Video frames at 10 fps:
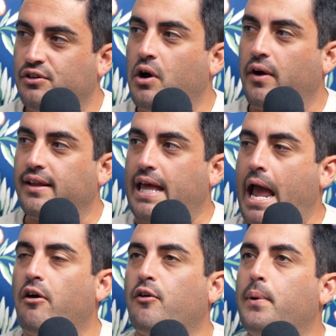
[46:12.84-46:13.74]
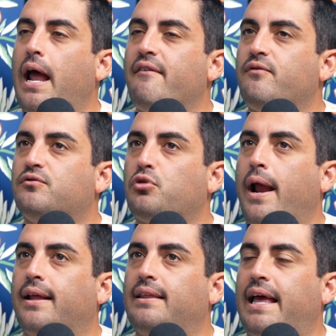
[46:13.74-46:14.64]
You don't get the hangover. But I've
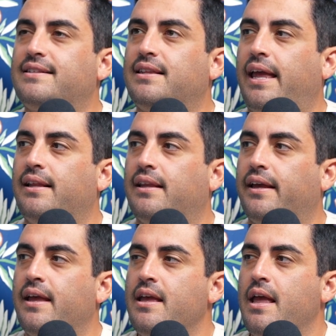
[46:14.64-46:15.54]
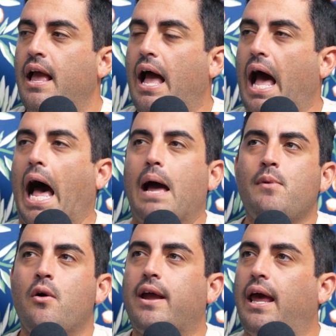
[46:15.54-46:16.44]
drank less lately. I'm
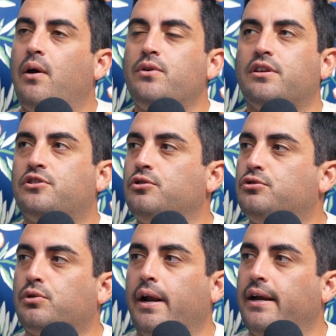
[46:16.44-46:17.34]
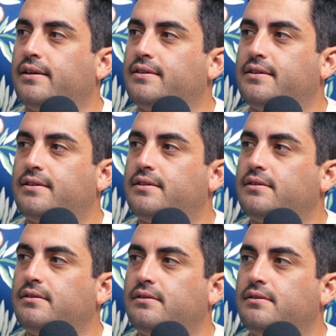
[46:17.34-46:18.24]
okay with the 2 drinks.
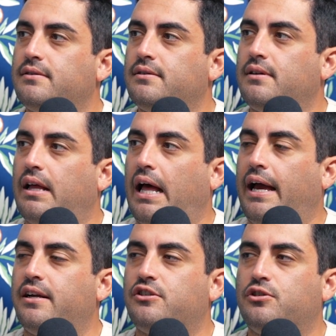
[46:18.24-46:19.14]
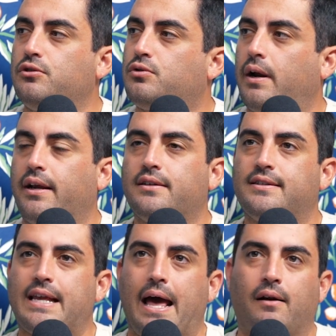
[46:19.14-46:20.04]
I had 2 drinks
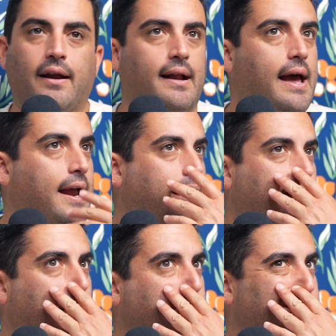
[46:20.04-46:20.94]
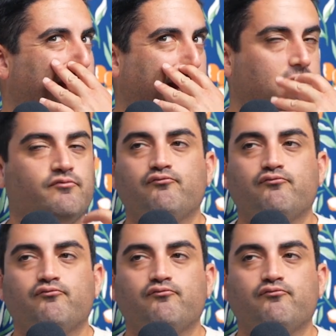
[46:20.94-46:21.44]
Saturday night, and I was like,